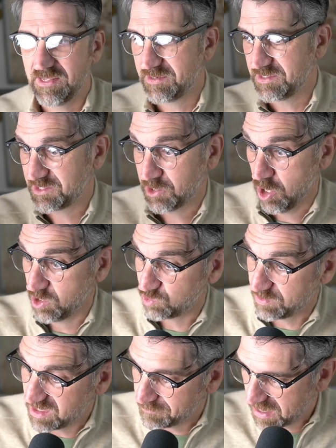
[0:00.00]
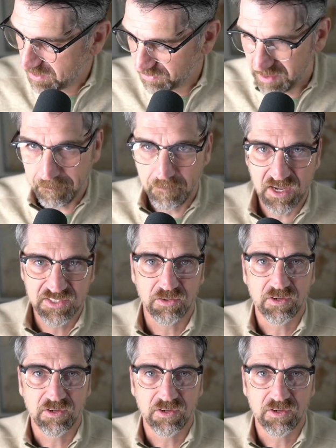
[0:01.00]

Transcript: There's songs written about the muscle